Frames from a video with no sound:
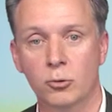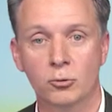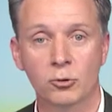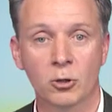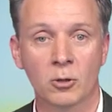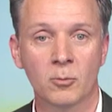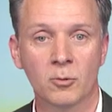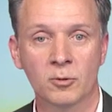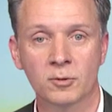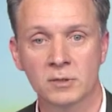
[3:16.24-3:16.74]

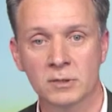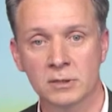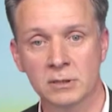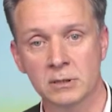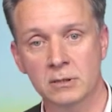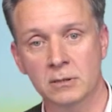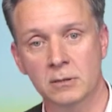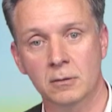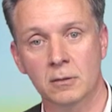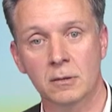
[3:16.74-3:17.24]
rings
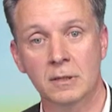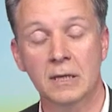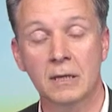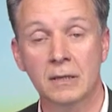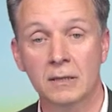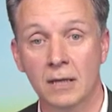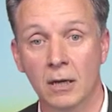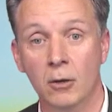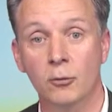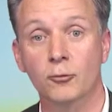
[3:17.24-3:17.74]
in the
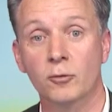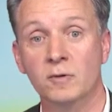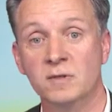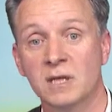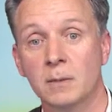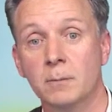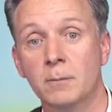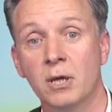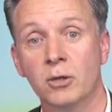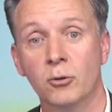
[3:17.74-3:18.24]
system, but the
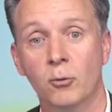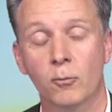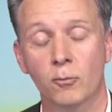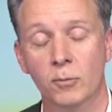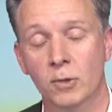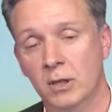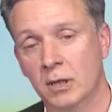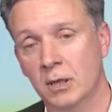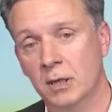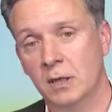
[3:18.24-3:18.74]
loops,
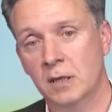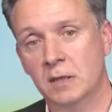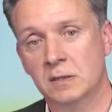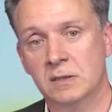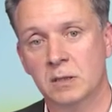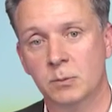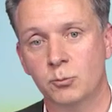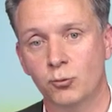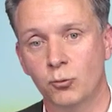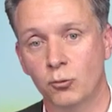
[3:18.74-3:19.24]
the
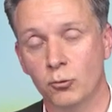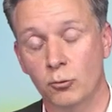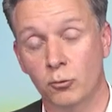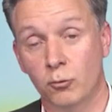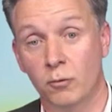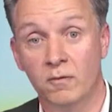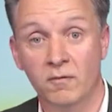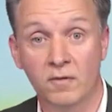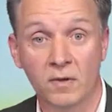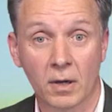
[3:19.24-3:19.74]
connections
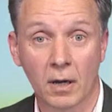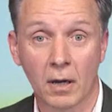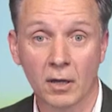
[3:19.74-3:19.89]
between the